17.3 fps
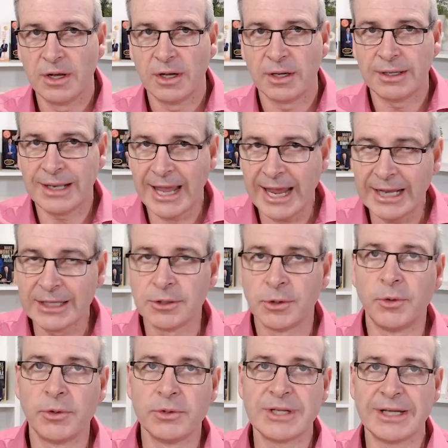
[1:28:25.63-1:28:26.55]

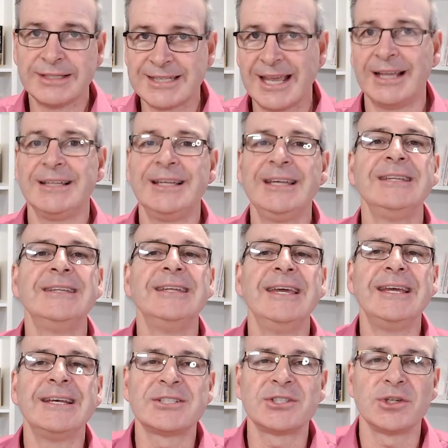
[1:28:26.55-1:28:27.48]
landlords are telling
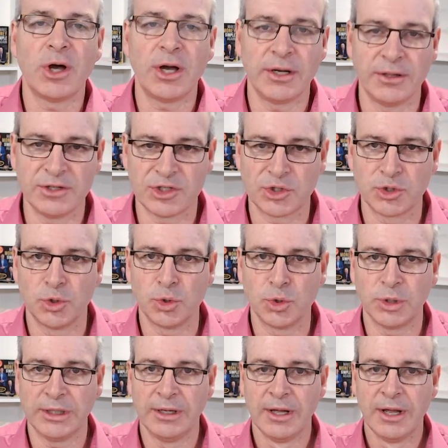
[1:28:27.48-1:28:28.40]
their side of the story